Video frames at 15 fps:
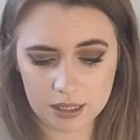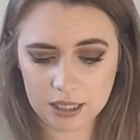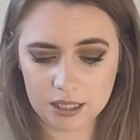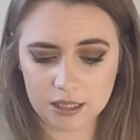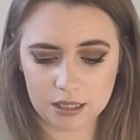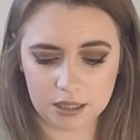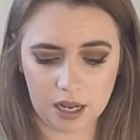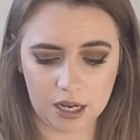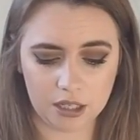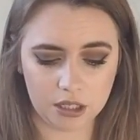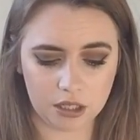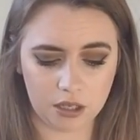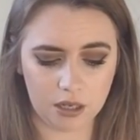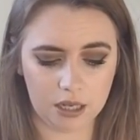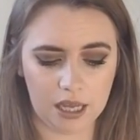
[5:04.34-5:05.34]
These, I
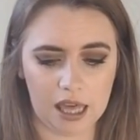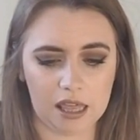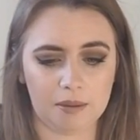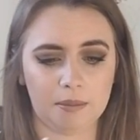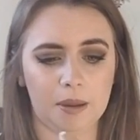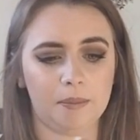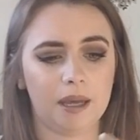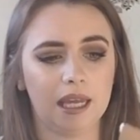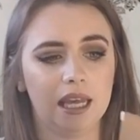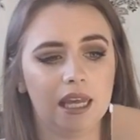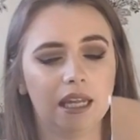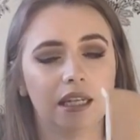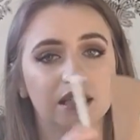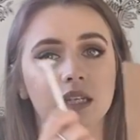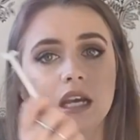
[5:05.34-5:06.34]
just couldn't get them out of my
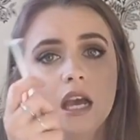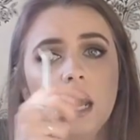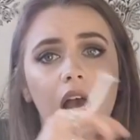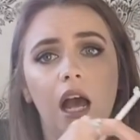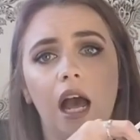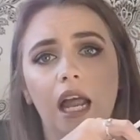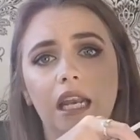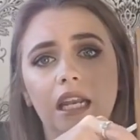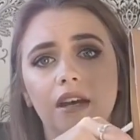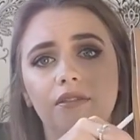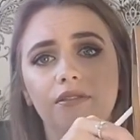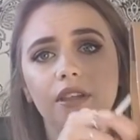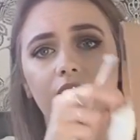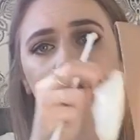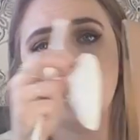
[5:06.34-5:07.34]
head. I
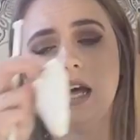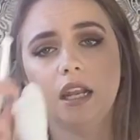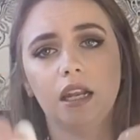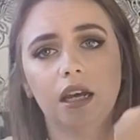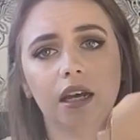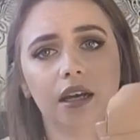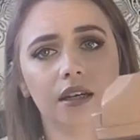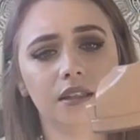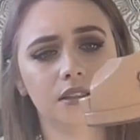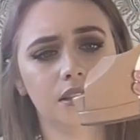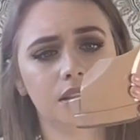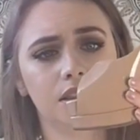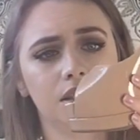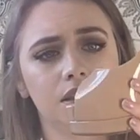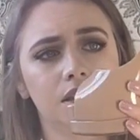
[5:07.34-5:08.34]
love the colour.
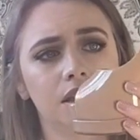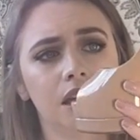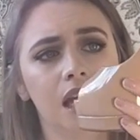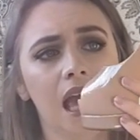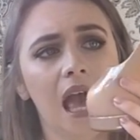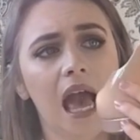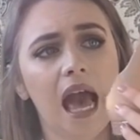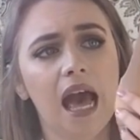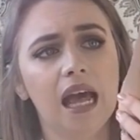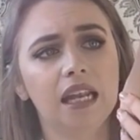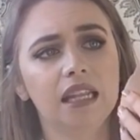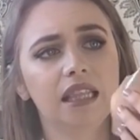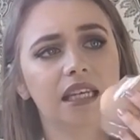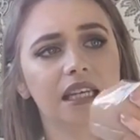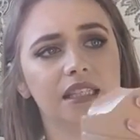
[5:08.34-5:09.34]

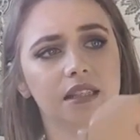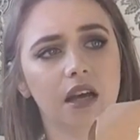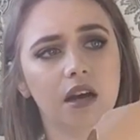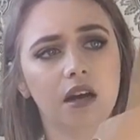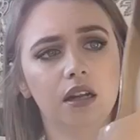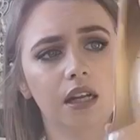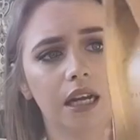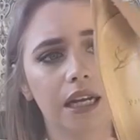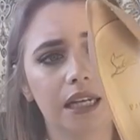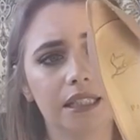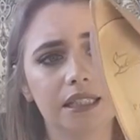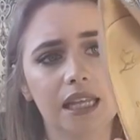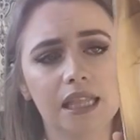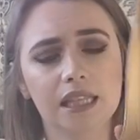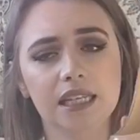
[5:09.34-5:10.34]
And these are, like I
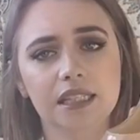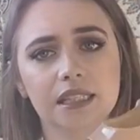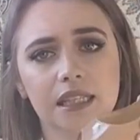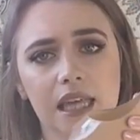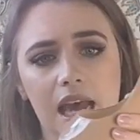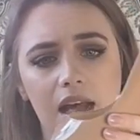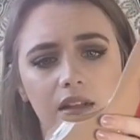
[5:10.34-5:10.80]
said, these are the